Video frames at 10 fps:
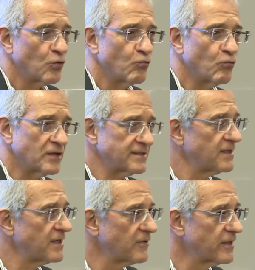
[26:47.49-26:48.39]
was an
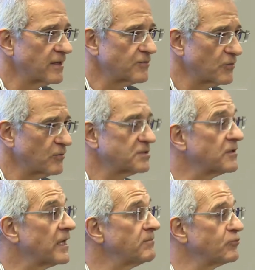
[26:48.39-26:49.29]
area to which
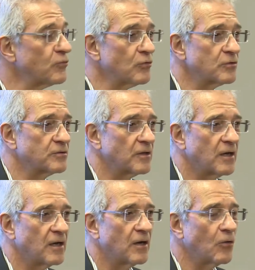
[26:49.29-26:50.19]
they brought
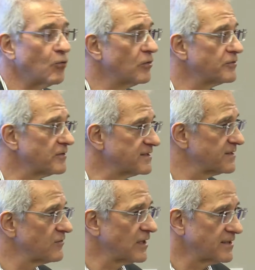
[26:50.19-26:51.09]
uh, order and
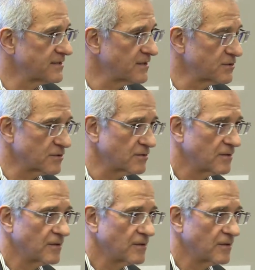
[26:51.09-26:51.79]
civilization.